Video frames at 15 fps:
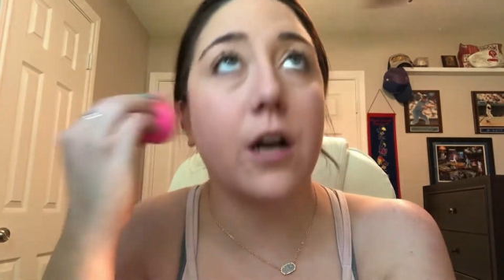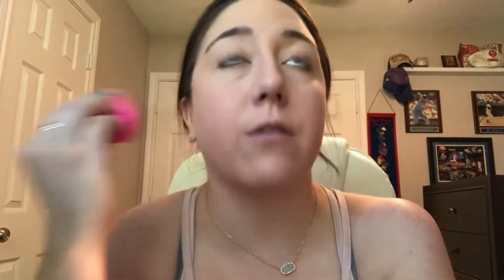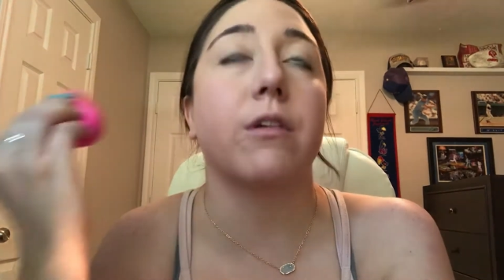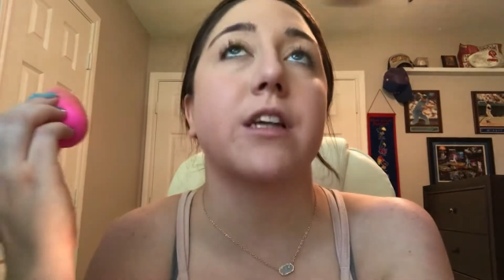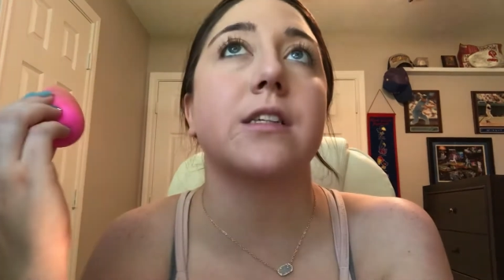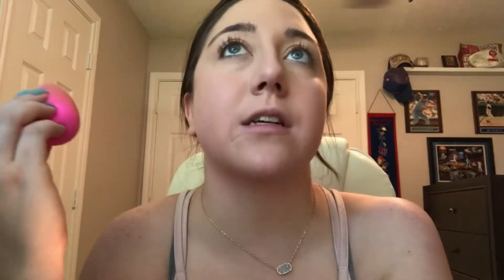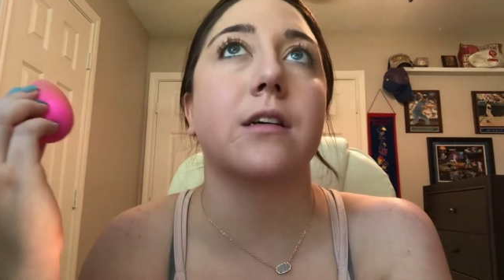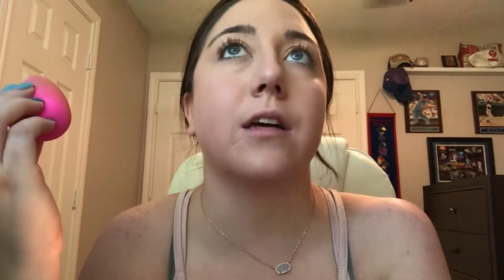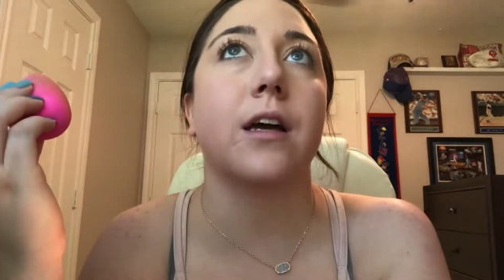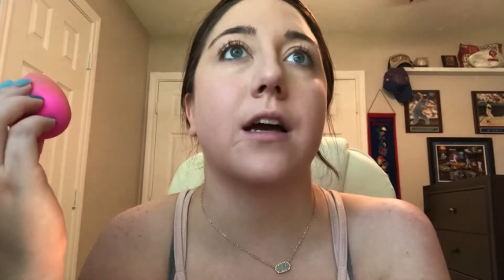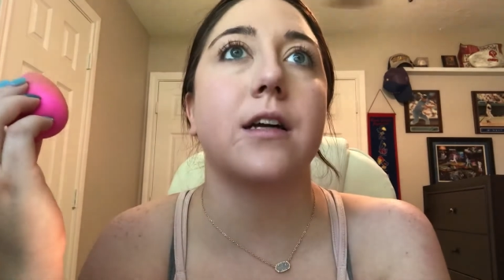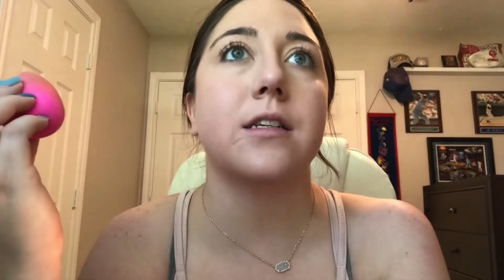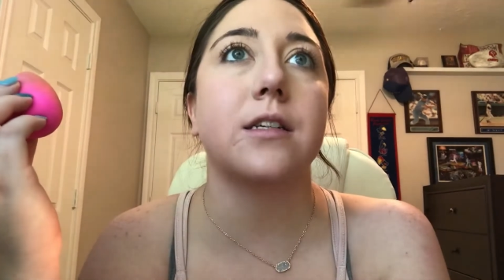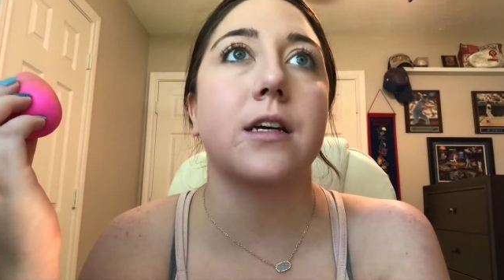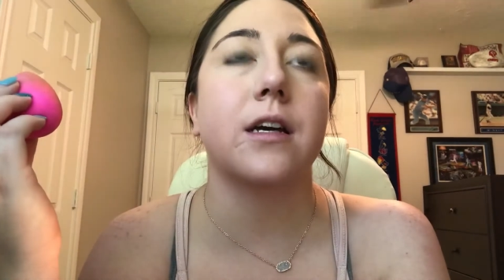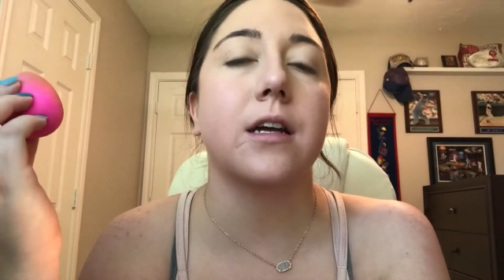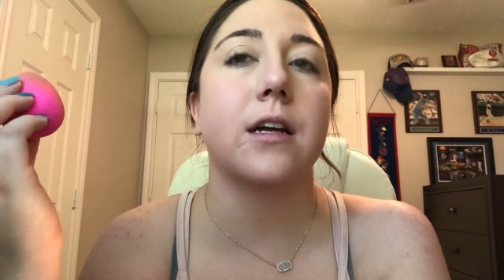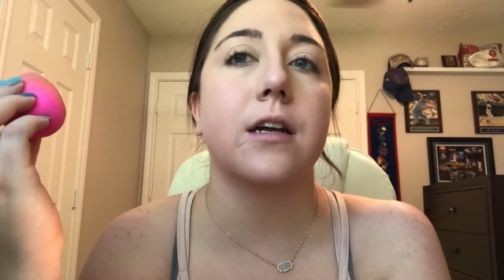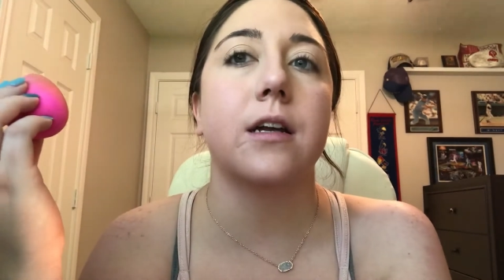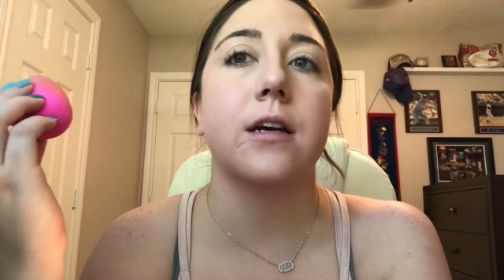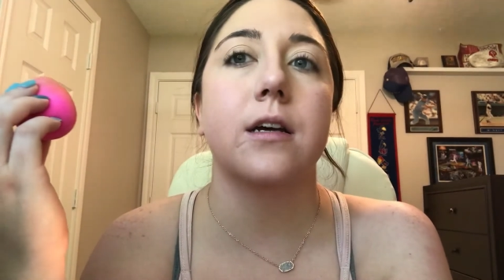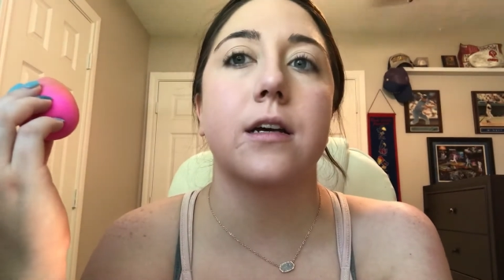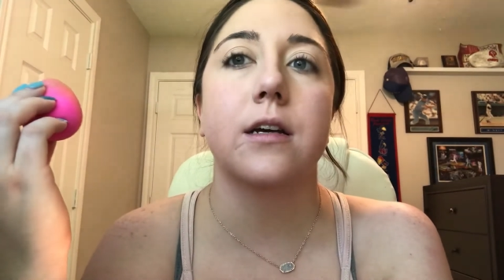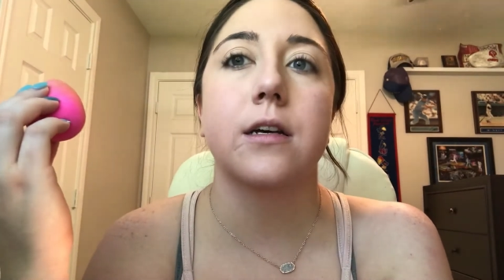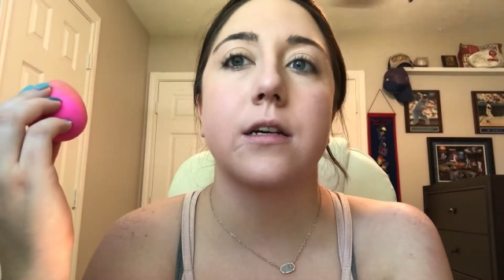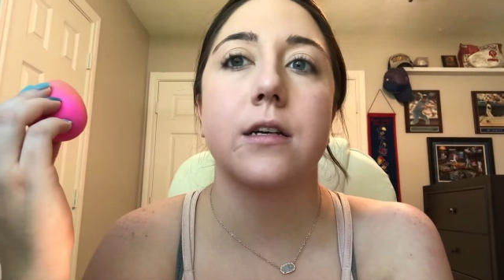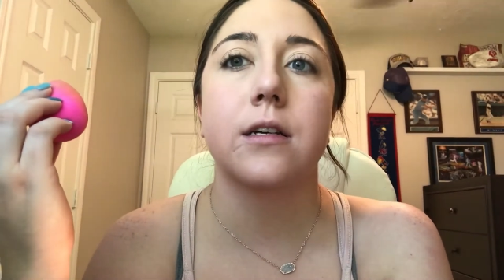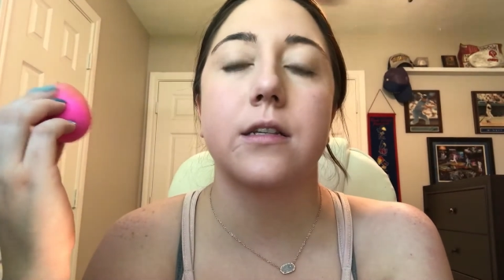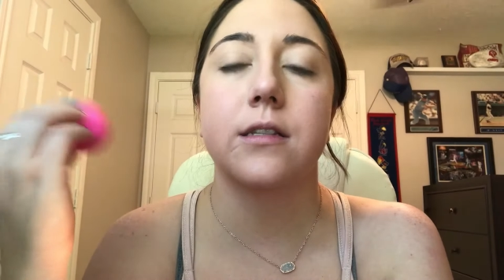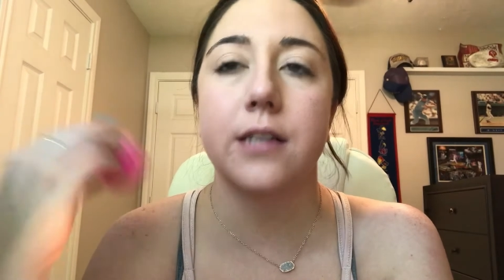Recently I did
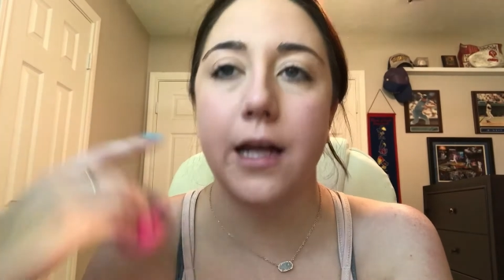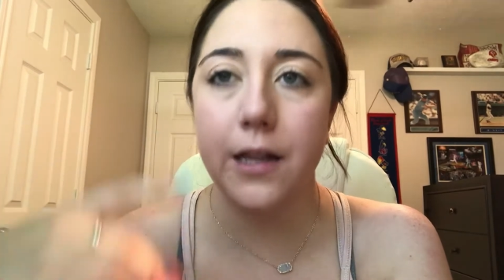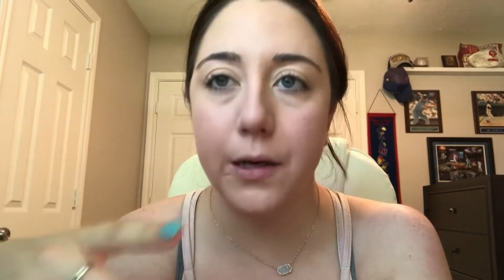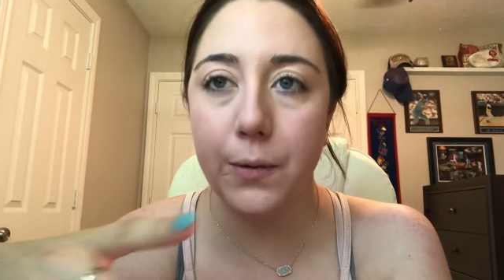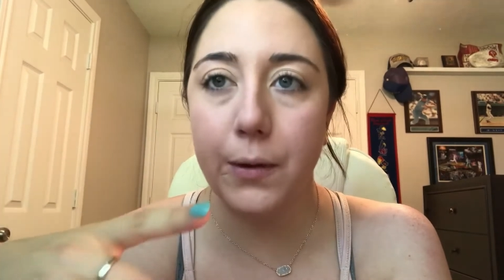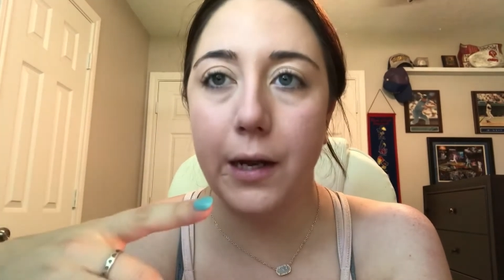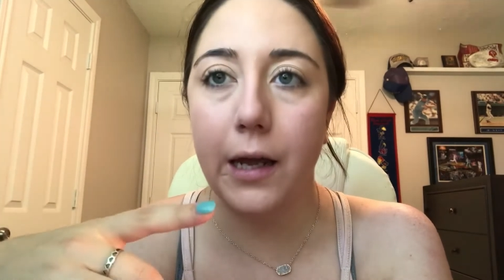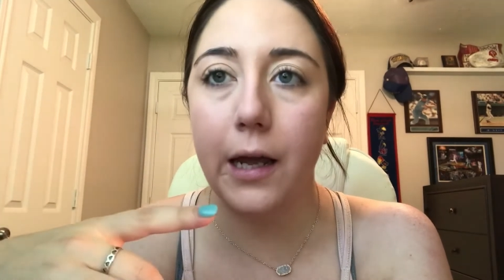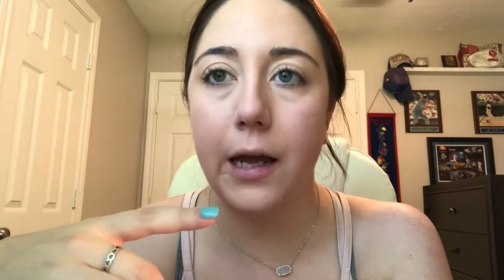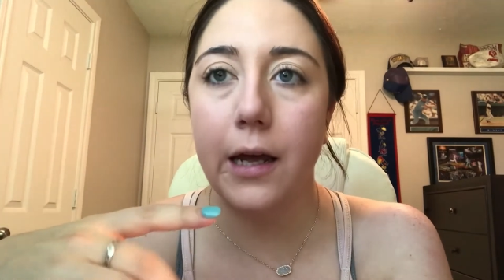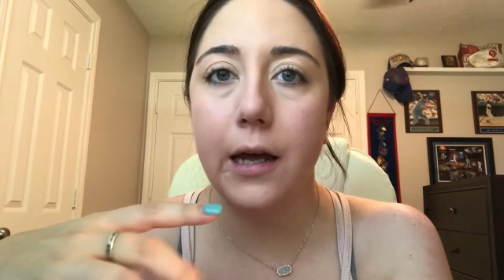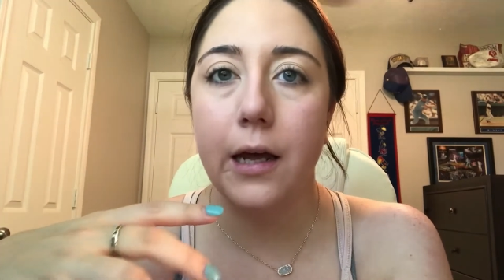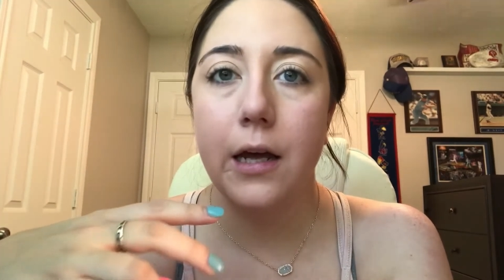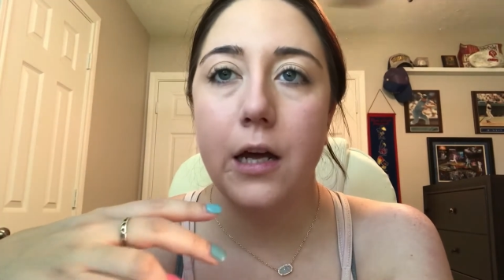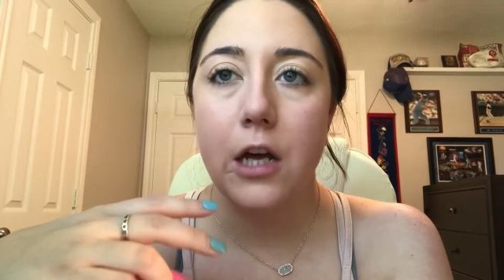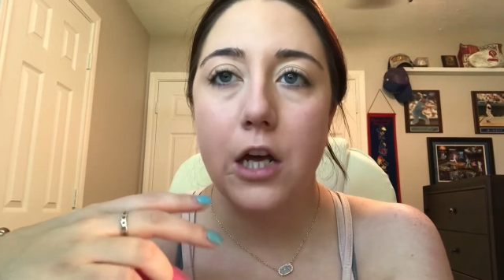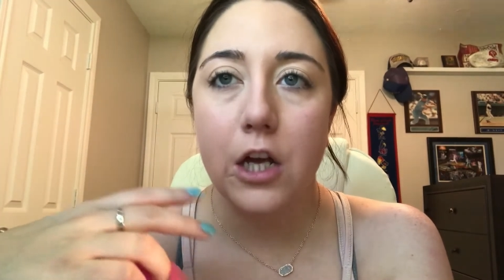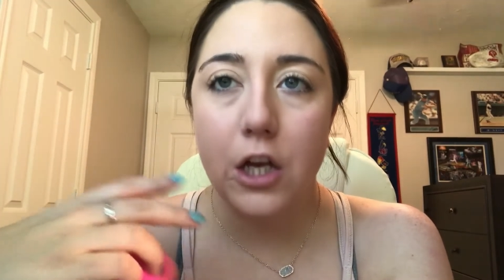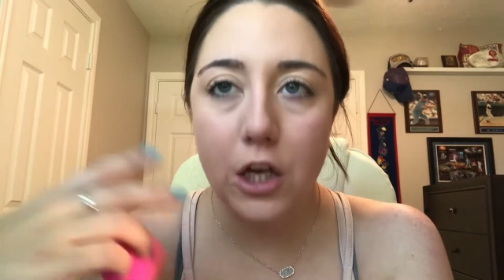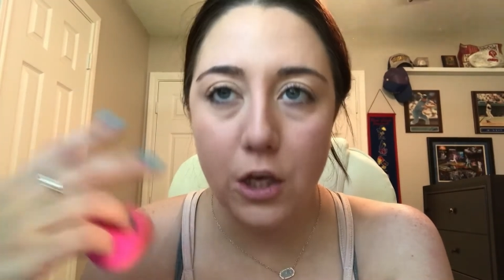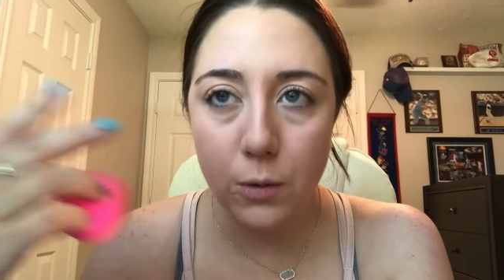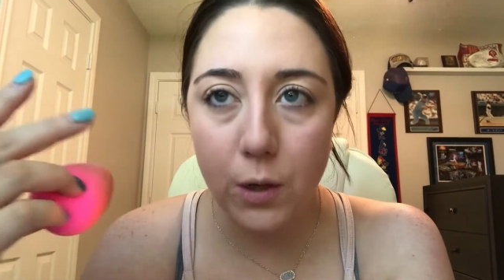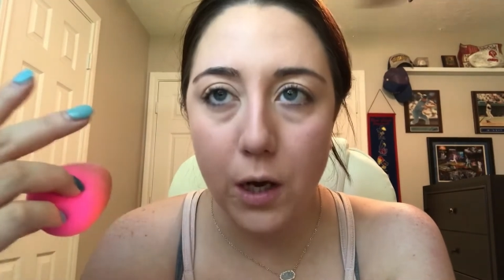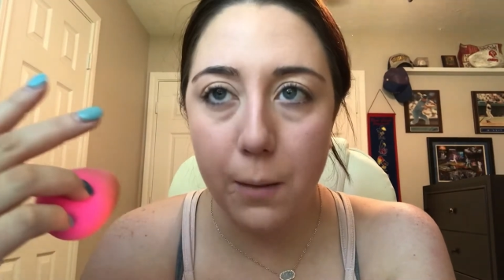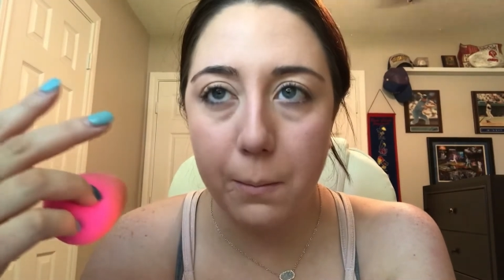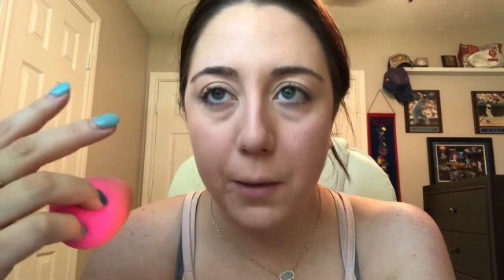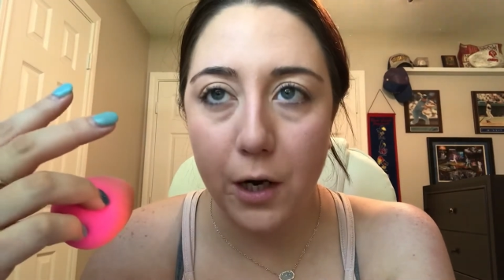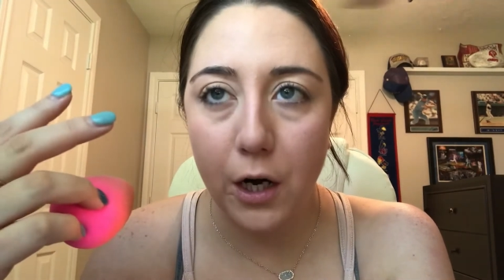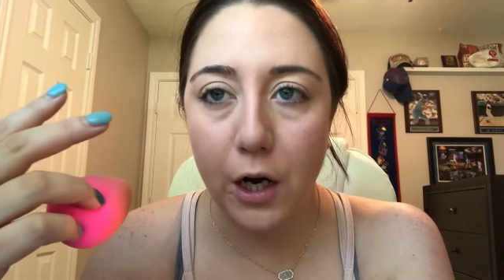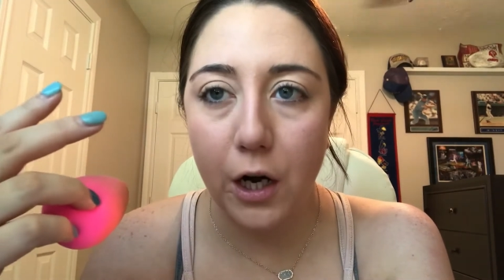celery,
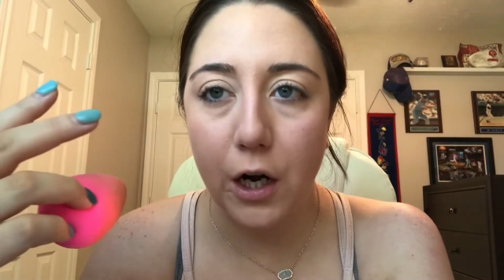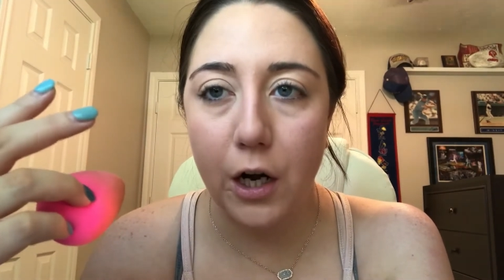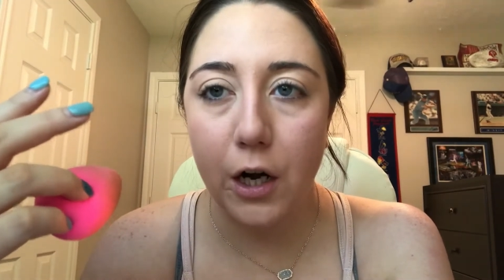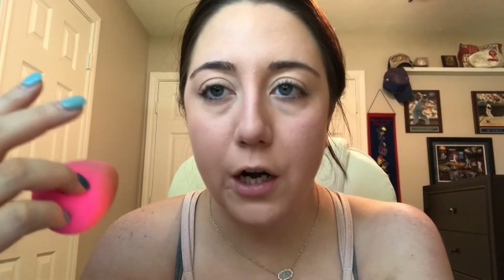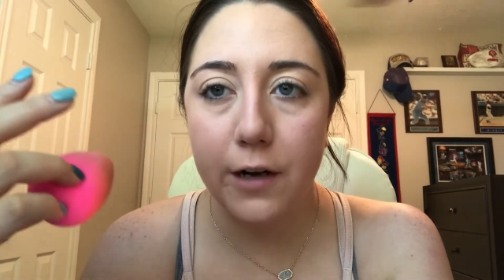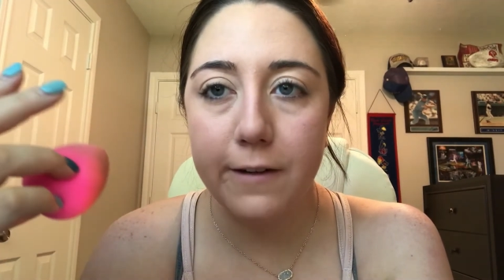cucumber,